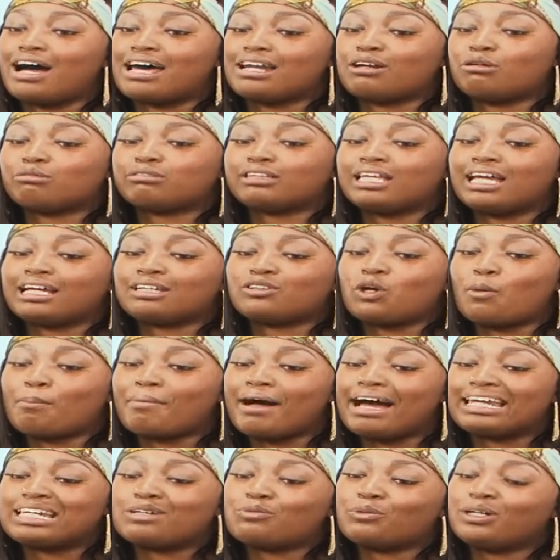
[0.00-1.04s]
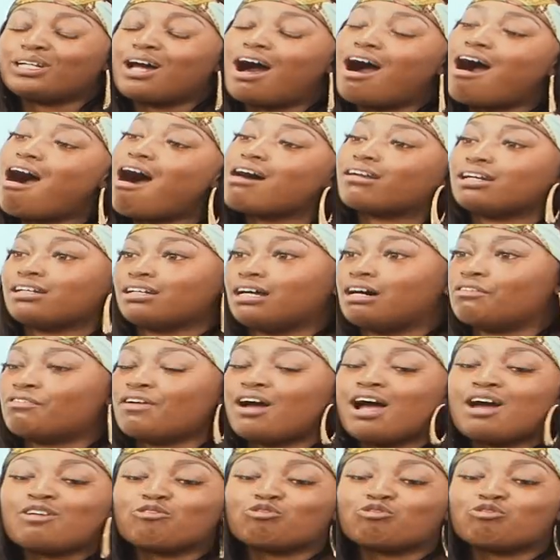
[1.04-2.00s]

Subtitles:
I don't think nobody went hard enough.